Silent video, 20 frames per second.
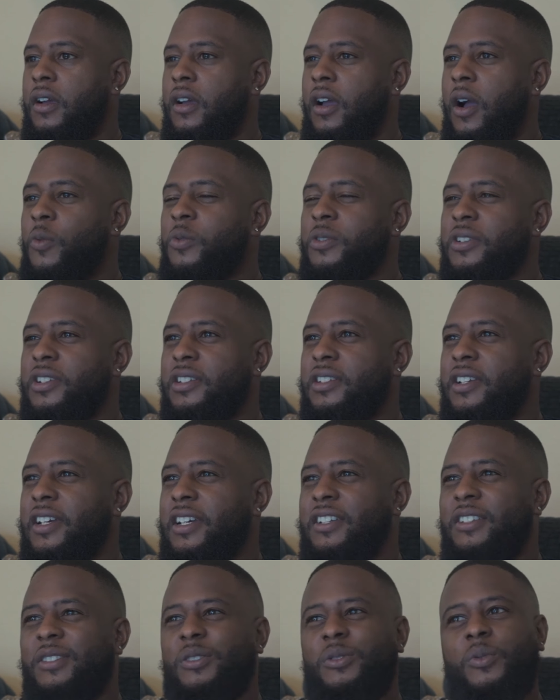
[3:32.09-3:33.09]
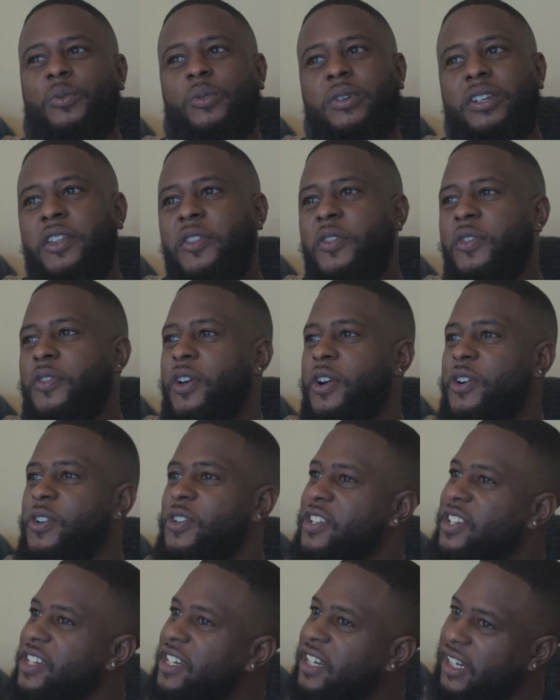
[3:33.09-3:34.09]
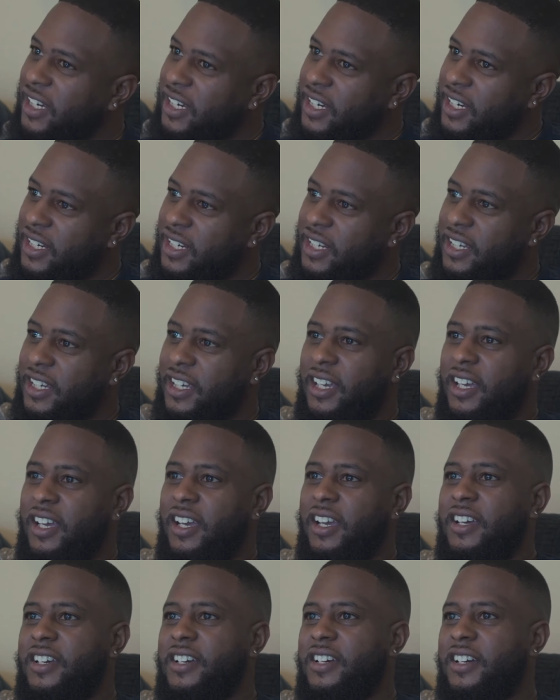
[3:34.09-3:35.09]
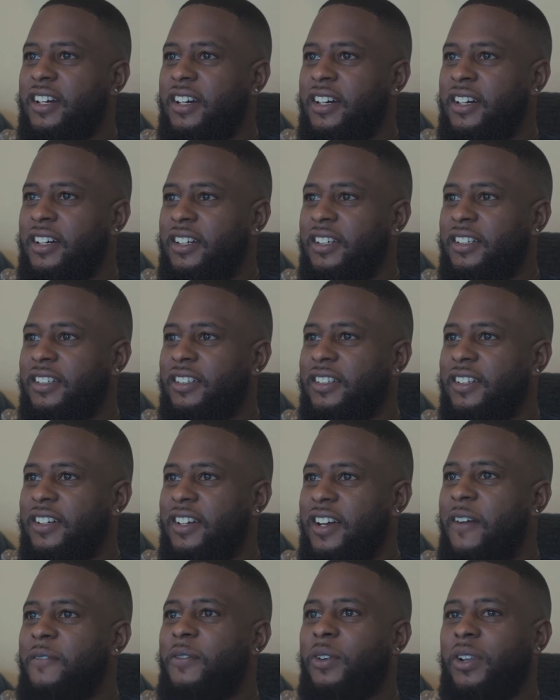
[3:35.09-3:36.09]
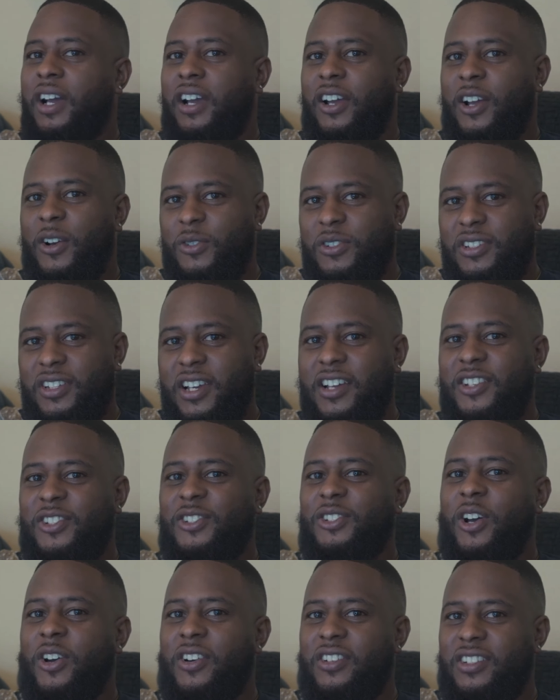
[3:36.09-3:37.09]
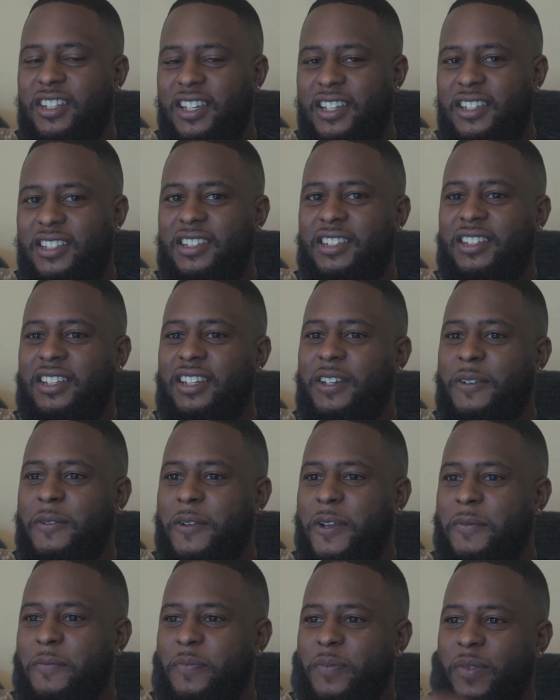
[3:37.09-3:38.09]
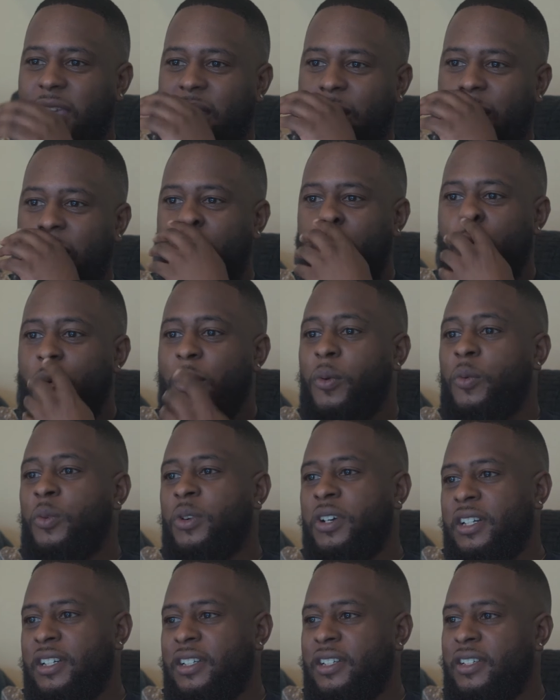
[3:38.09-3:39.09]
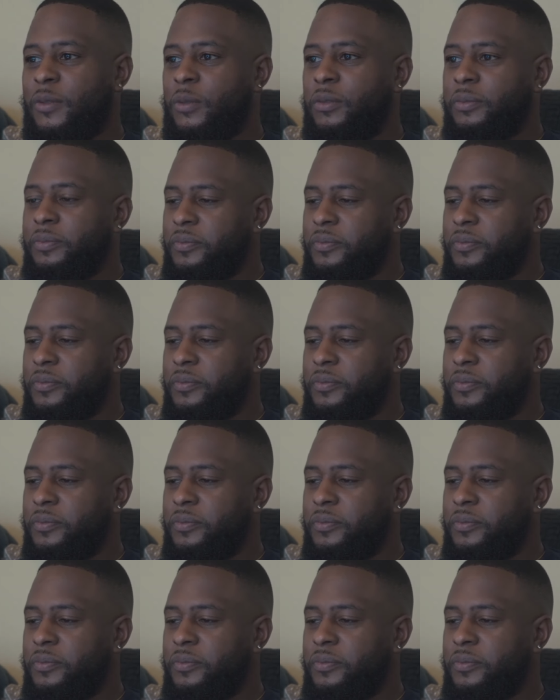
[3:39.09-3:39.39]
I want to say 2013, I feel like COSIGN started to get seen. What it was